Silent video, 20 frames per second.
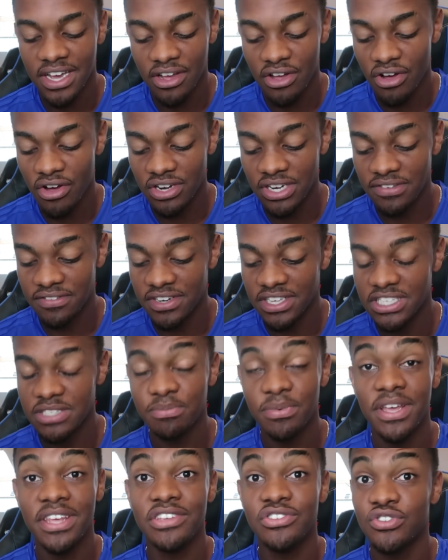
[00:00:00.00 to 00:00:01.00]
I can't even
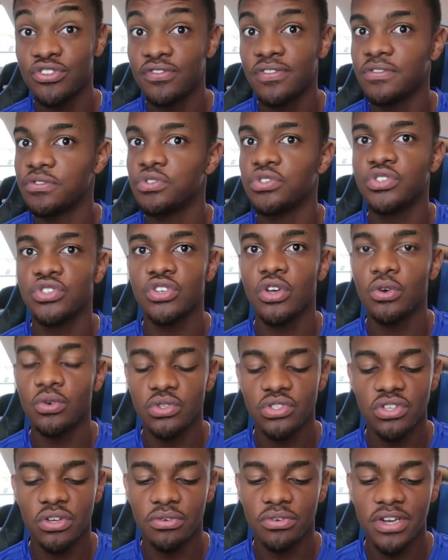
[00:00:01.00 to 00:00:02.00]
explain it. It just feels
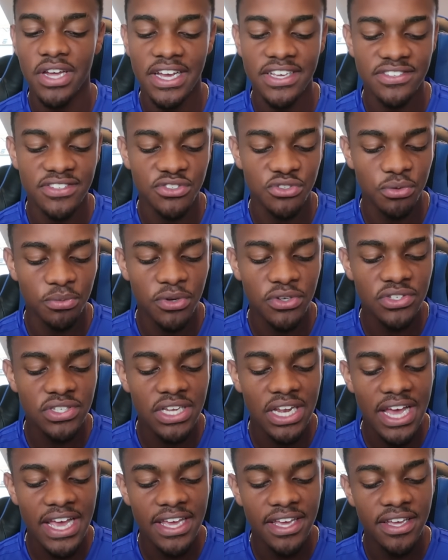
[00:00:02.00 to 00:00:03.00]
so nice. It's
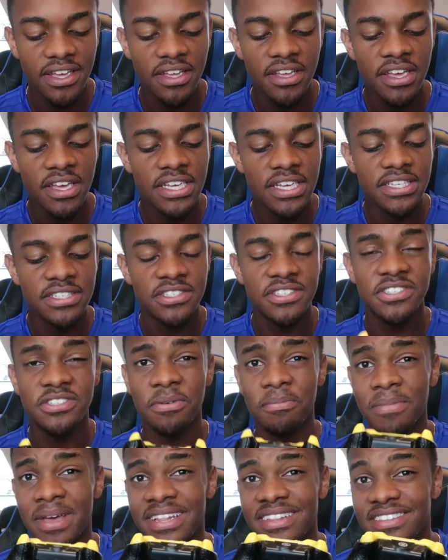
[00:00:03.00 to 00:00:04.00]
almost like
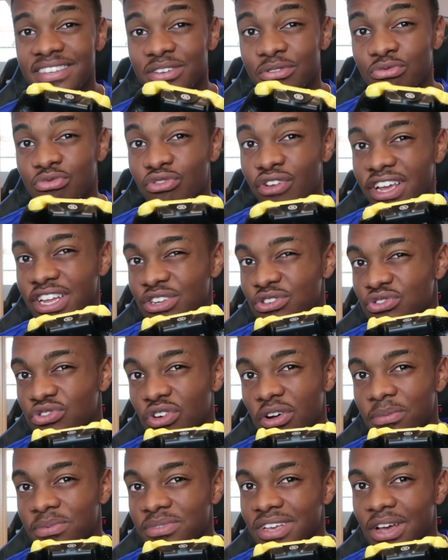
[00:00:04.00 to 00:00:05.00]
cemented
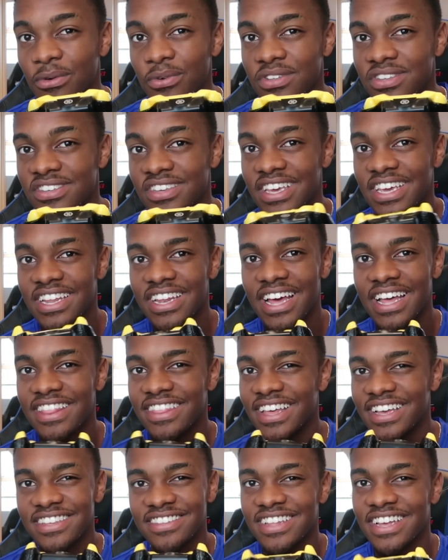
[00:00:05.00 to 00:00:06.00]
raindrops, I would say.
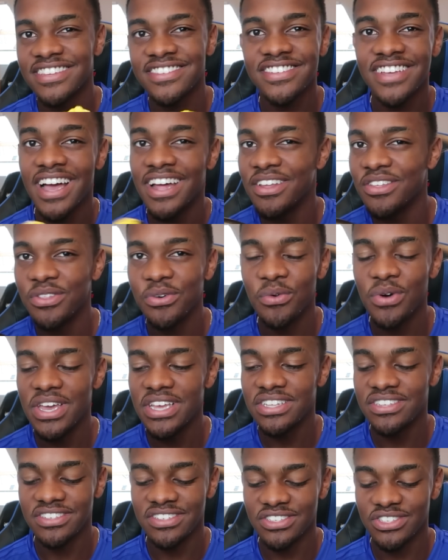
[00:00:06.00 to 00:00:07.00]
Like that's kind of the
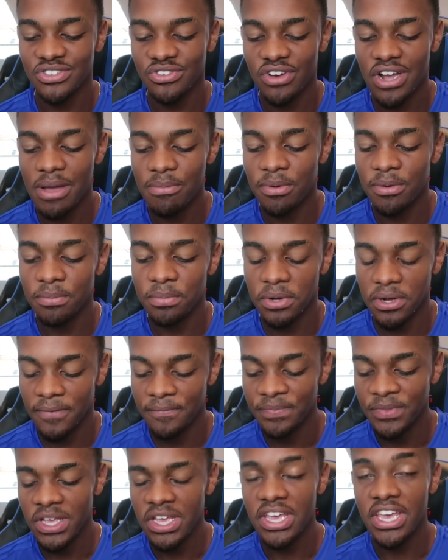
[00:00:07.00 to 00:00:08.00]
way to describe it,
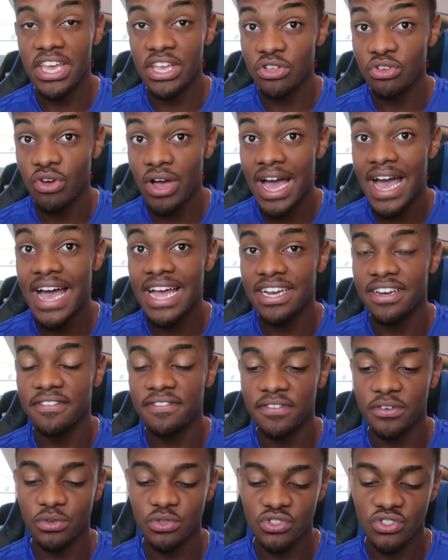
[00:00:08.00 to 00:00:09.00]
but in your hand it
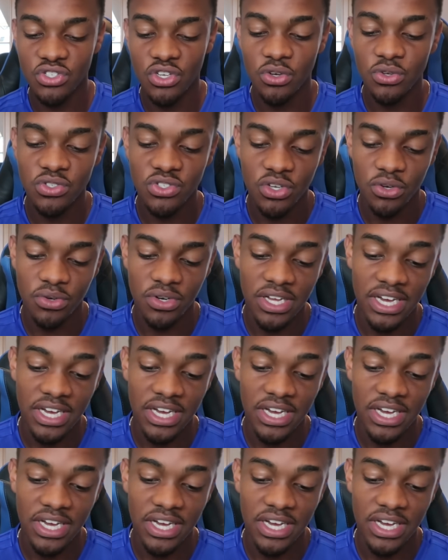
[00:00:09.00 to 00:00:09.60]
feels so